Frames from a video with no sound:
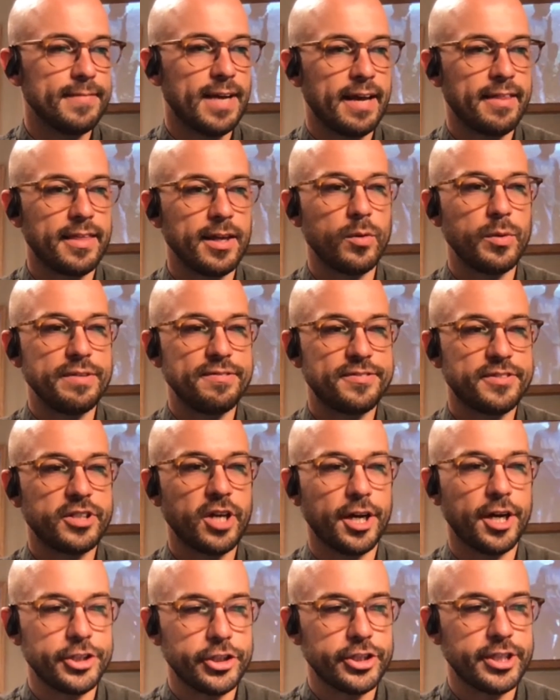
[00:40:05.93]
think we've
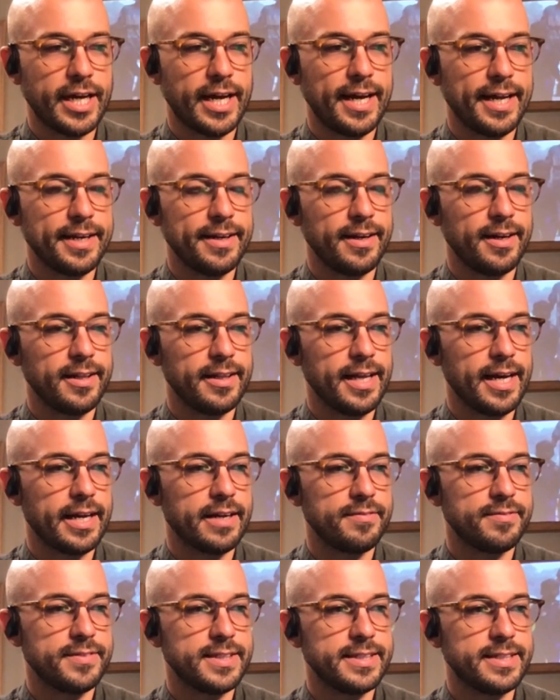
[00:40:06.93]
touched on a
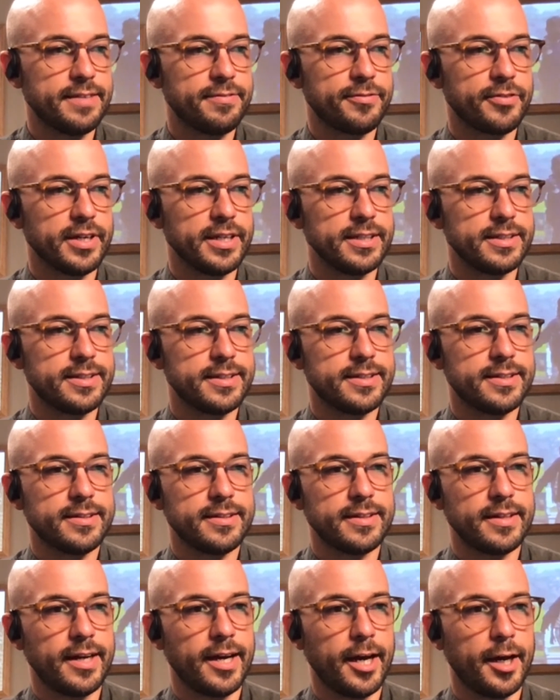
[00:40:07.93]
lot of the different
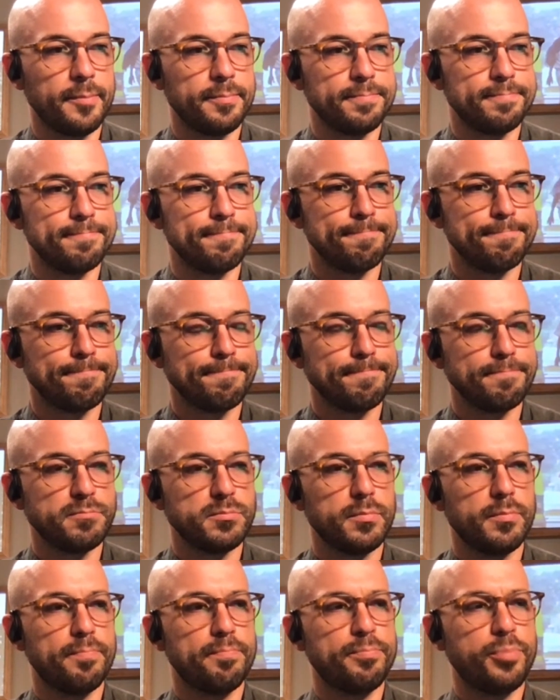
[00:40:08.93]

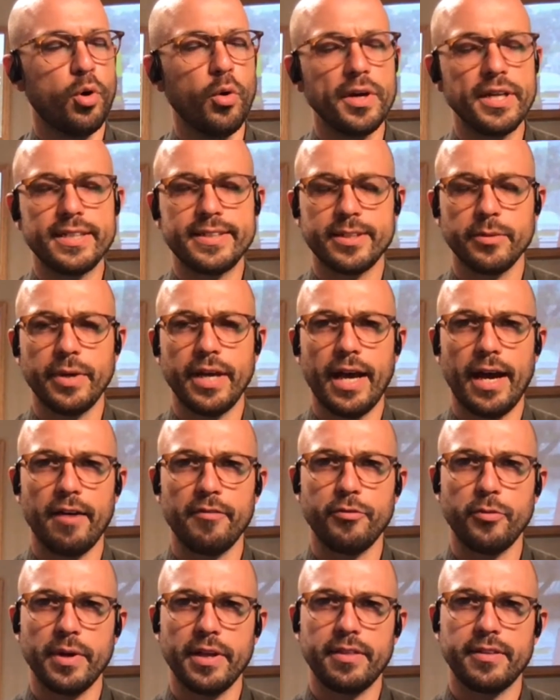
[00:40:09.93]
points that we
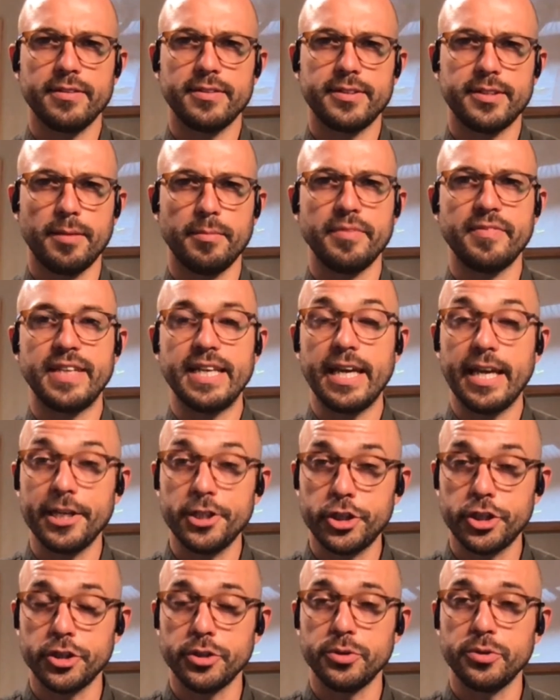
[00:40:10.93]
have with some of the
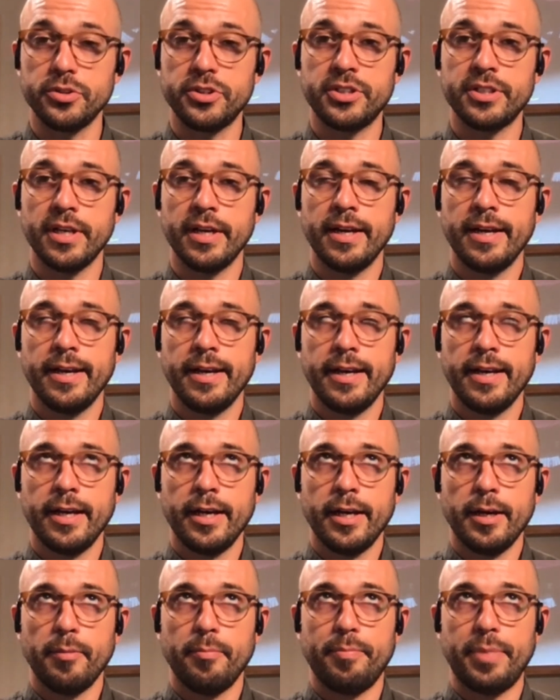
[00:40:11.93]
issues
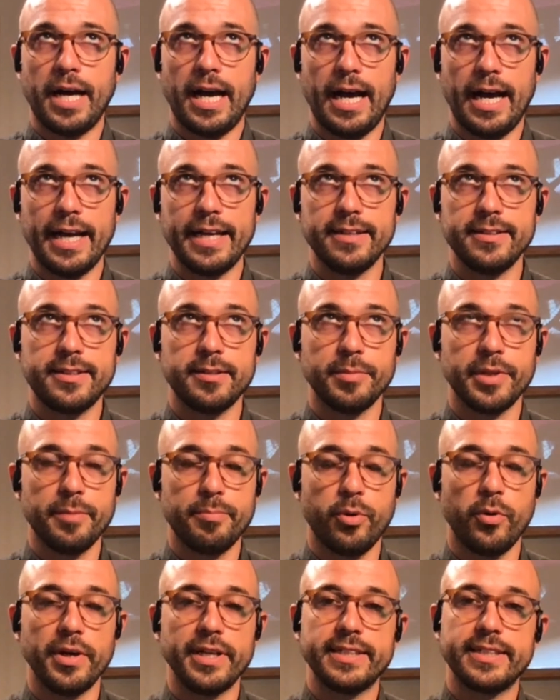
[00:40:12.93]
behind some of
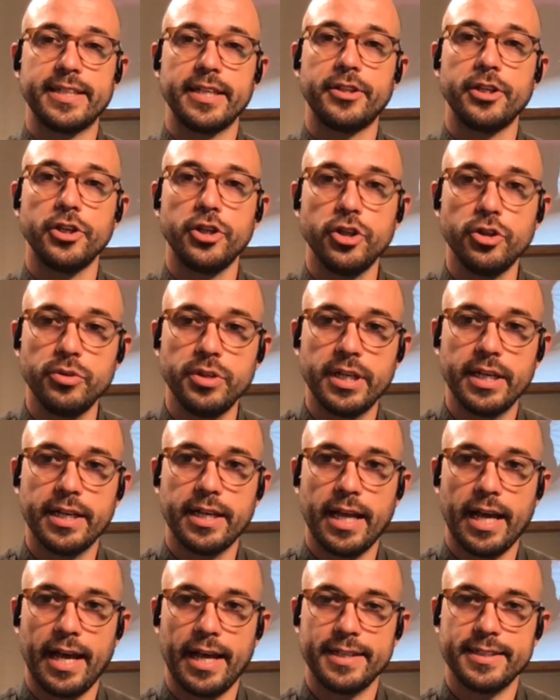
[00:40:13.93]
the points that the
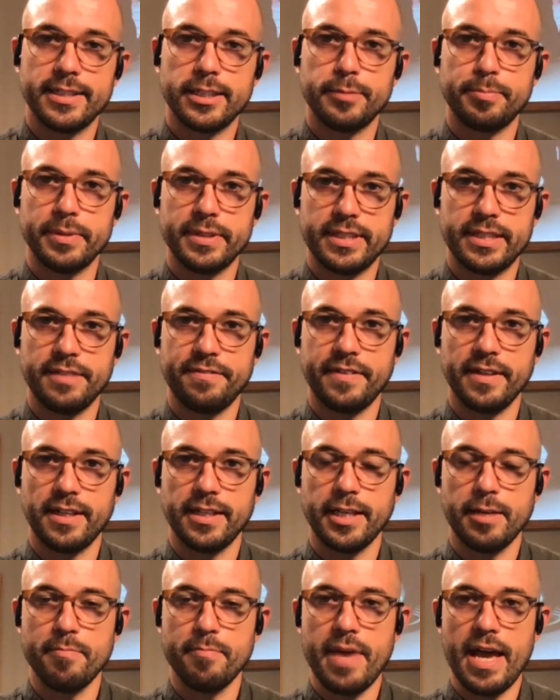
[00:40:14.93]
union has
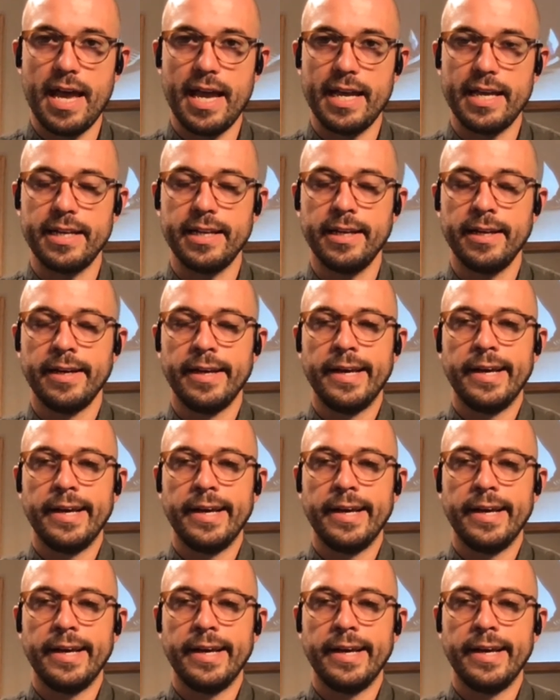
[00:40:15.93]
specifically made.